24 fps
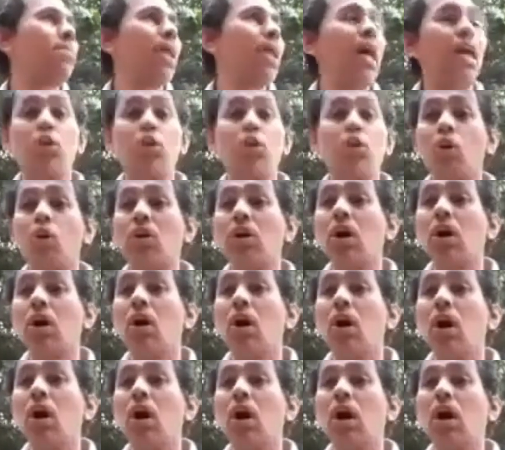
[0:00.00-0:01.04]
it took
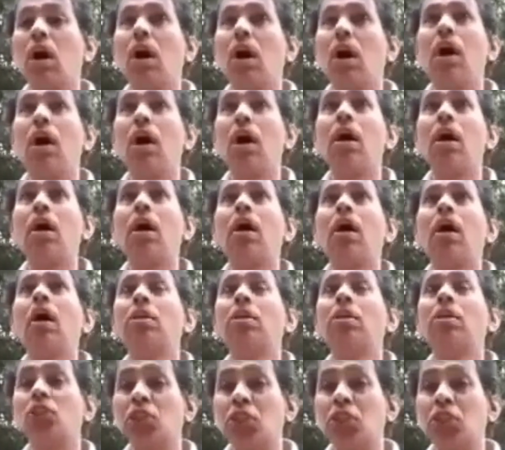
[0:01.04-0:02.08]
uh,
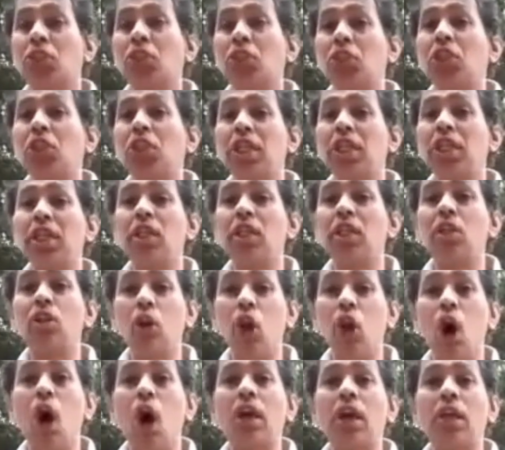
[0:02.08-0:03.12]
16
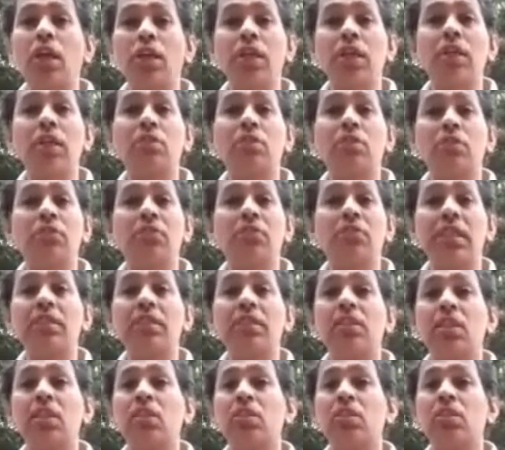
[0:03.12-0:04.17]
long years to
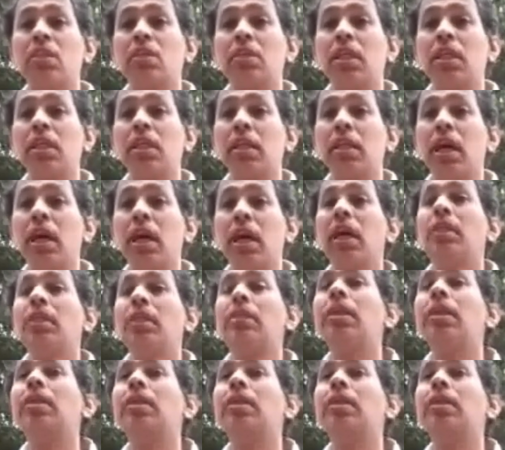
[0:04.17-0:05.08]
finish this, this thing. The,